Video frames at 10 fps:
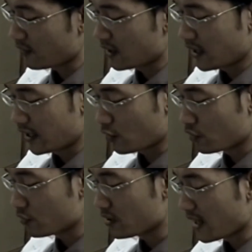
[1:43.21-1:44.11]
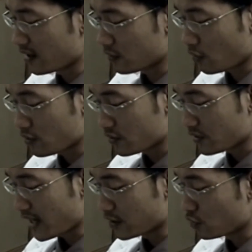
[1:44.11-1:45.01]
a coronary
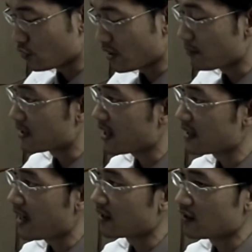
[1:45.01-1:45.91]
angiogram done at